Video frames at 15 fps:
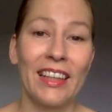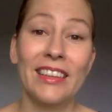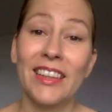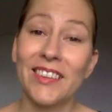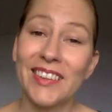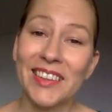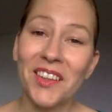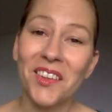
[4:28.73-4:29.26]

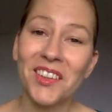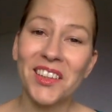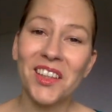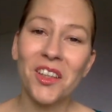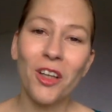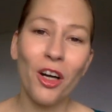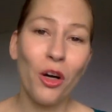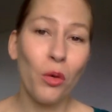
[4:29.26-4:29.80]
There's
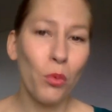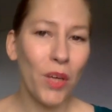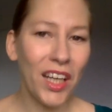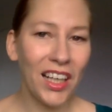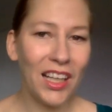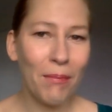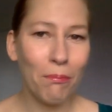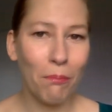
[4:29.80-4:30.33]
also a
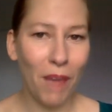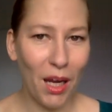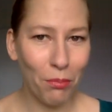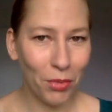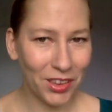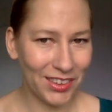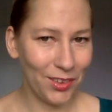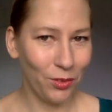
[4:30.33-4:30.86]
weekly
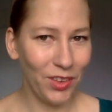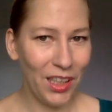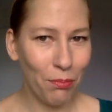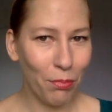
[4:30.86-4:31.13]
members only